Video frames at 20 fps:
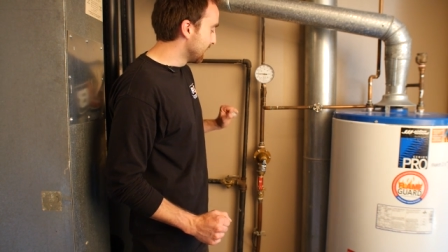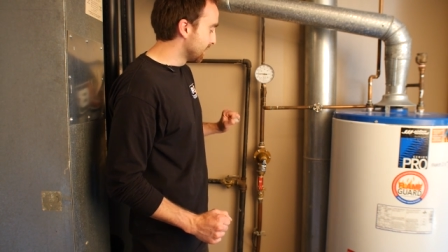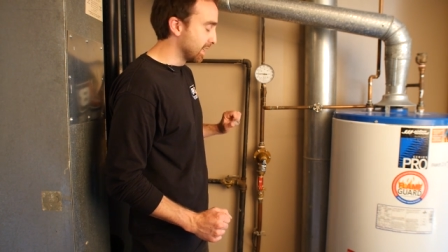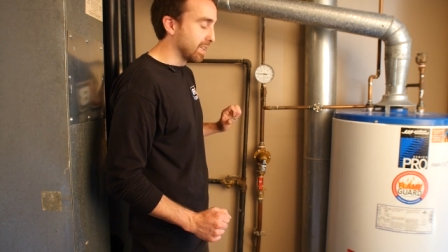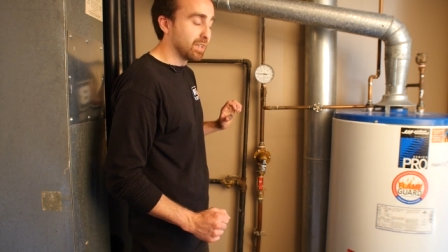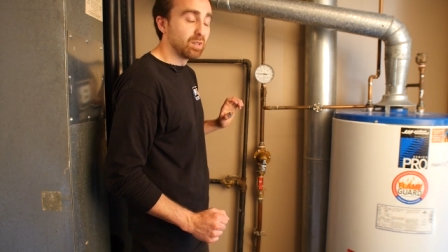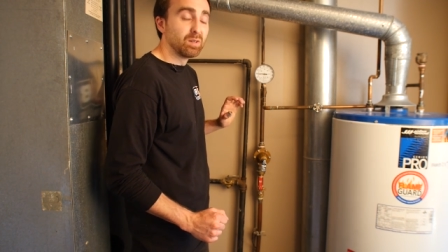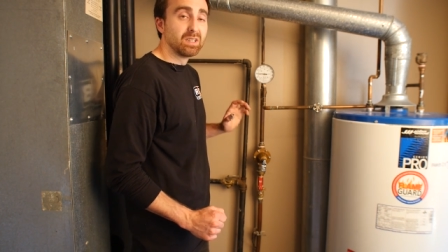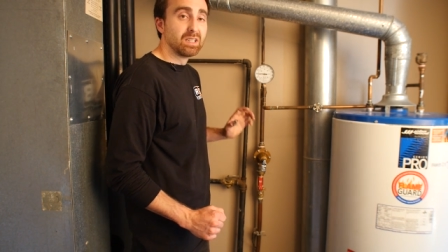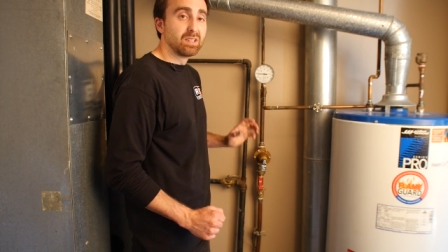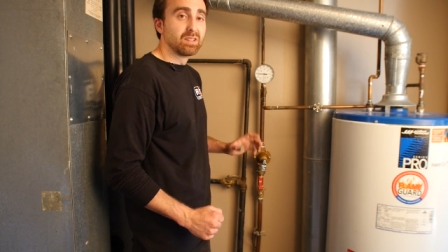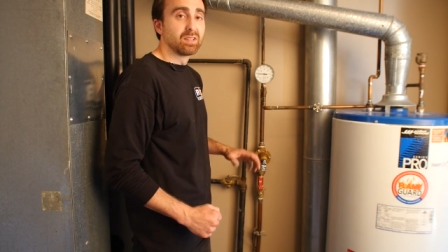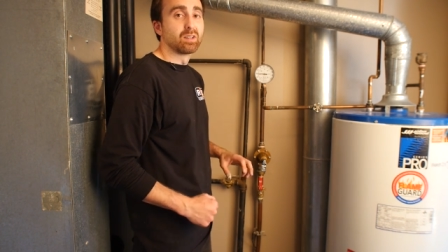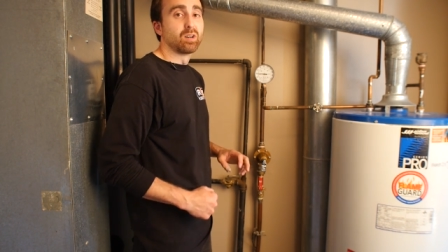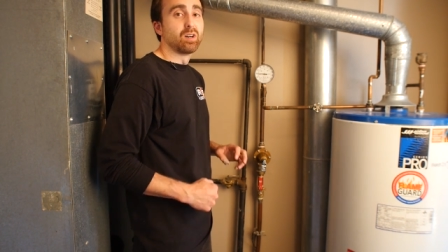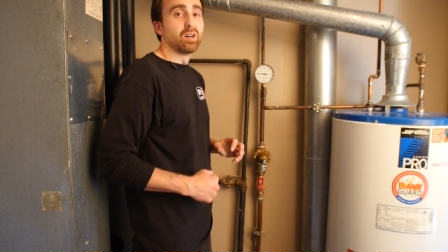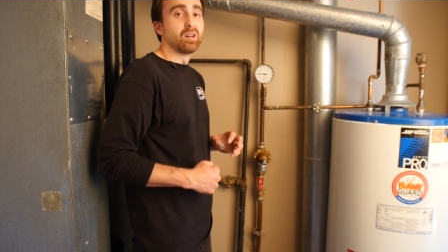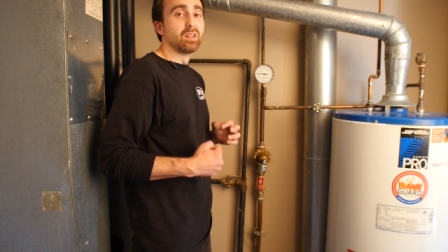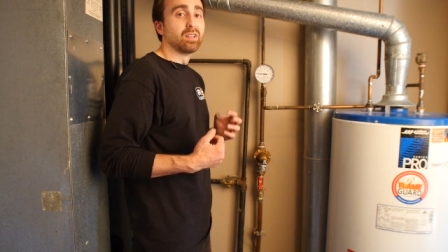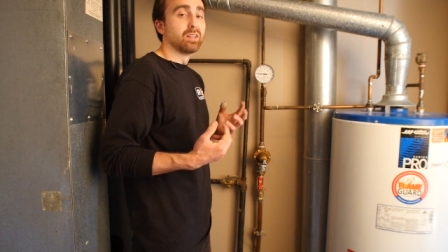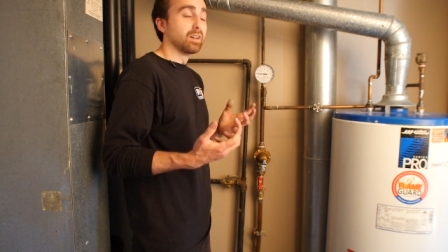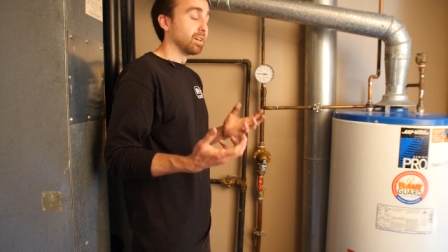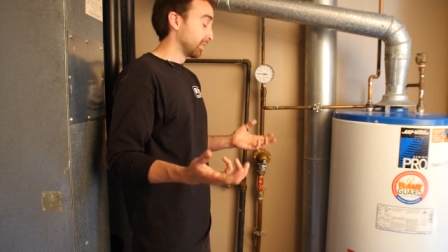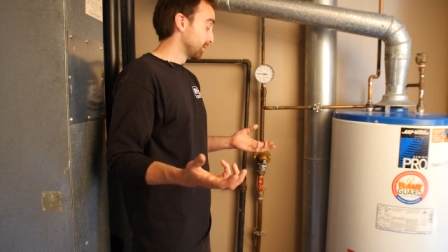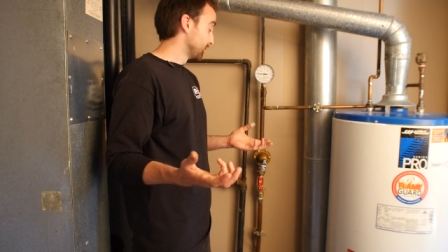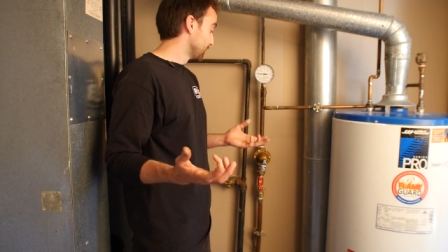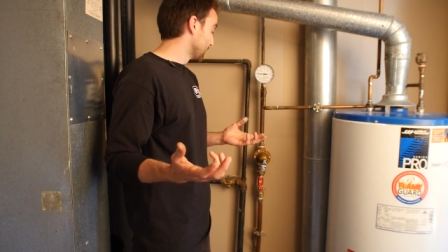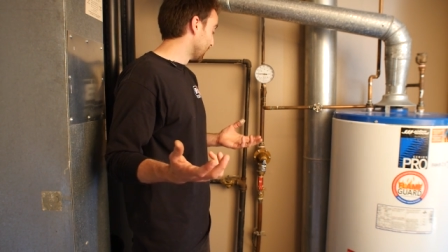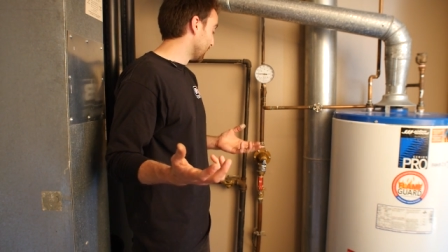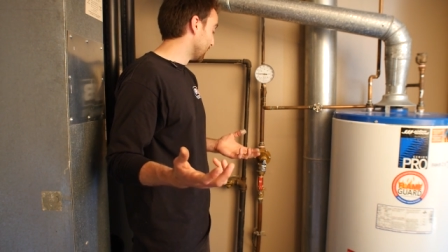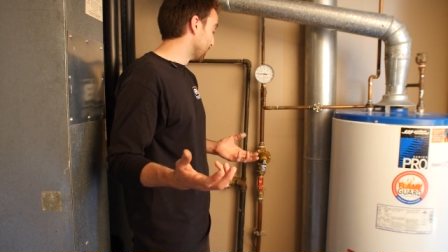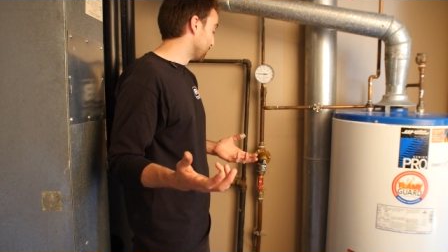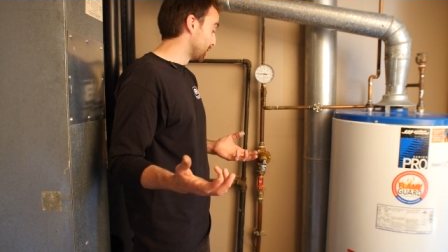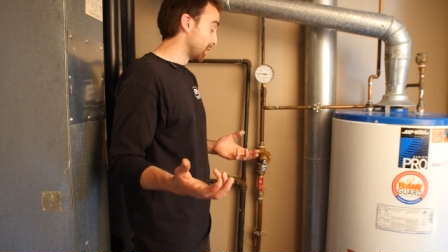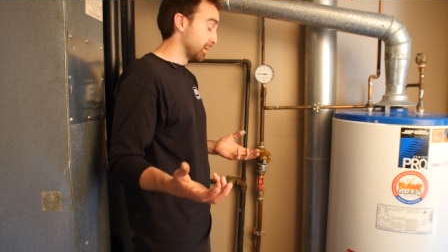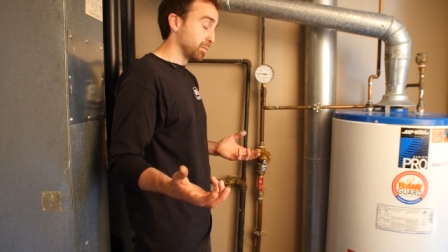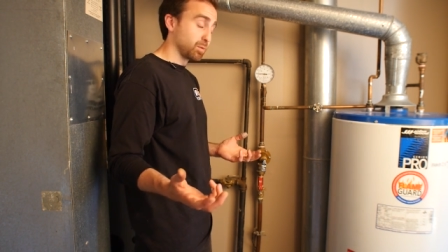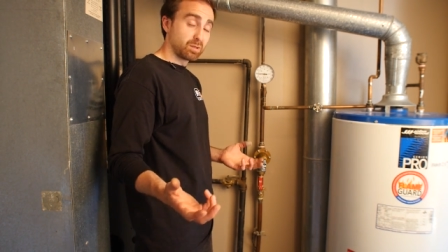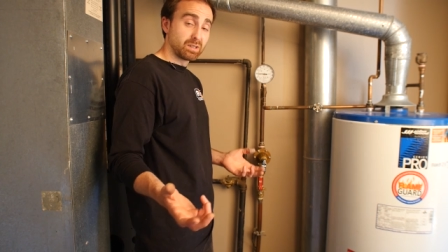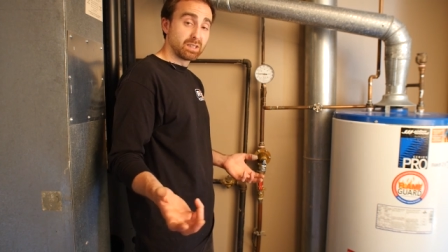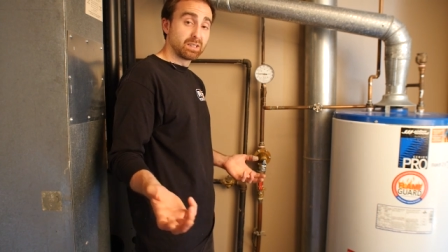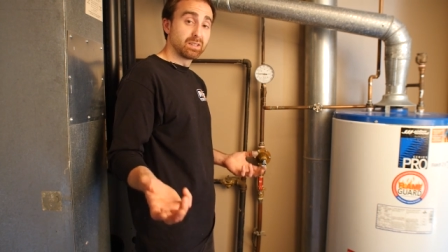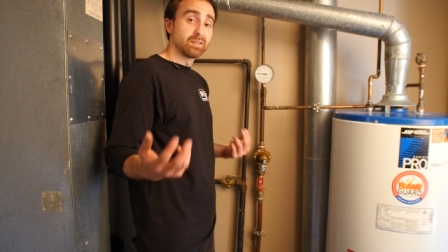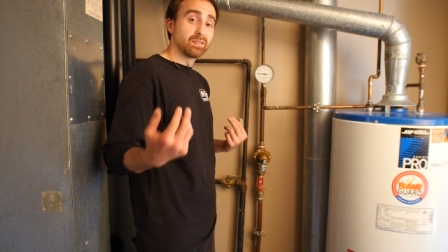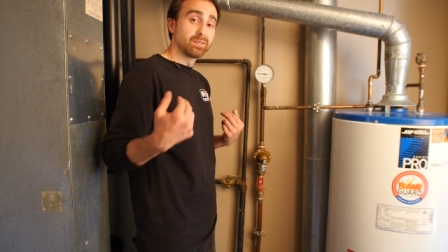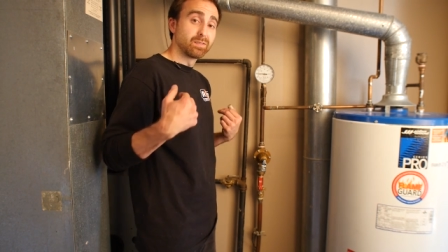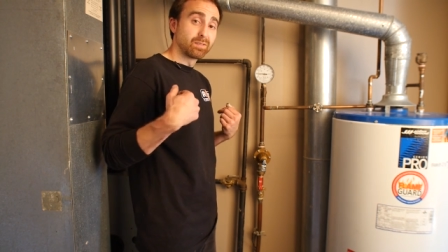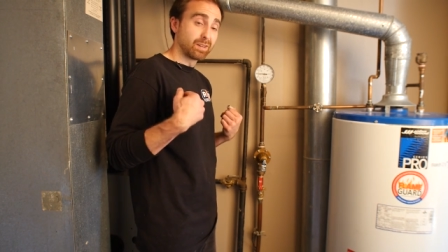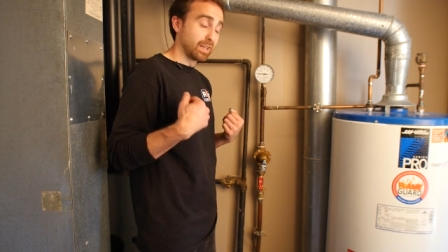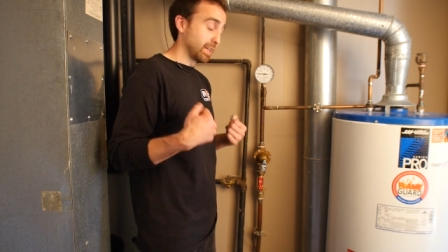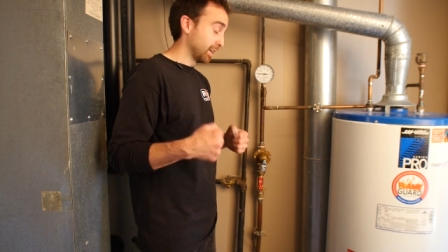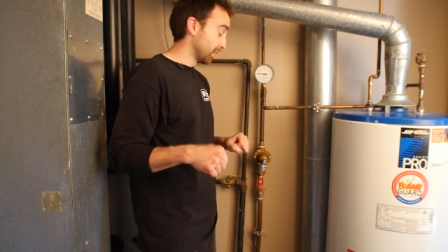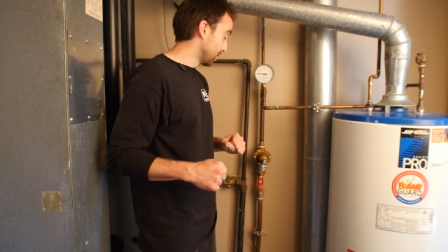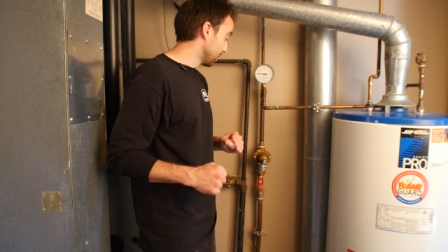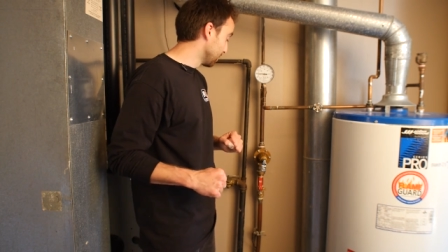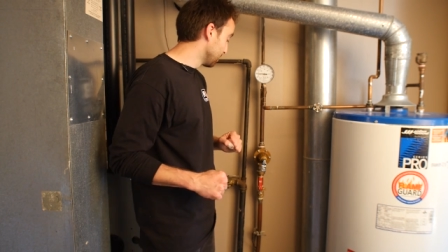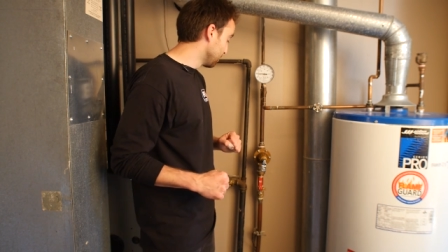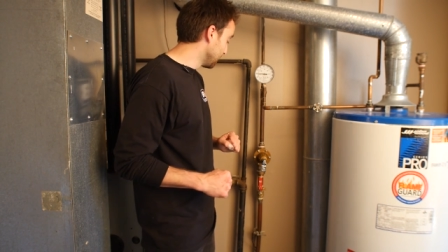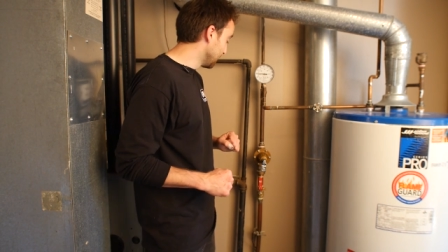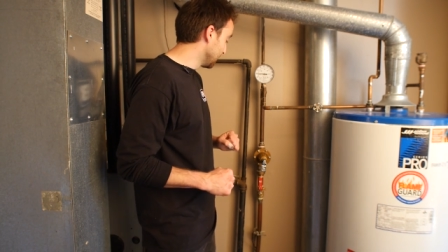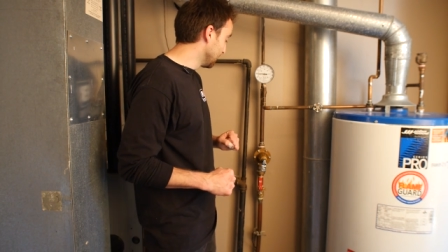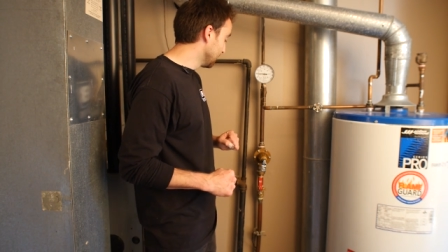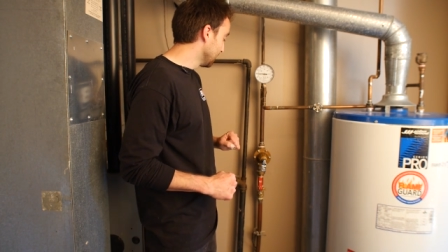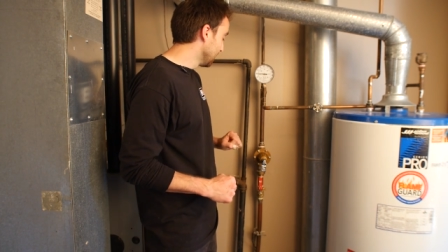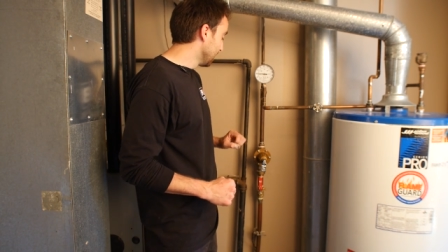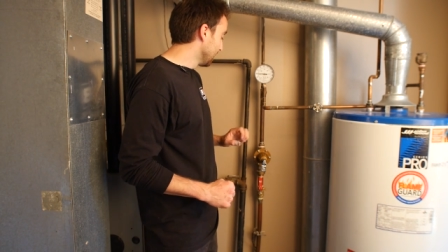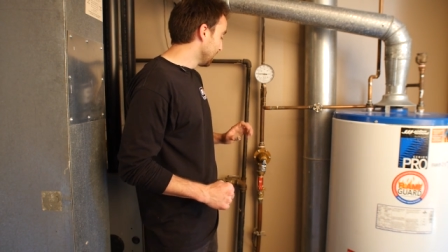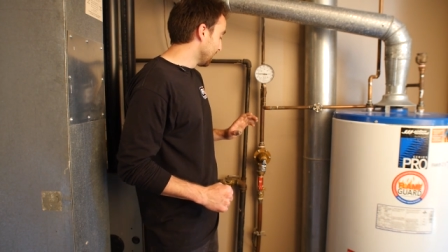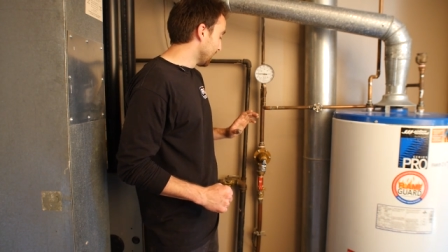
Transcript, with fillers: that you need to call a plumber in, like R&B,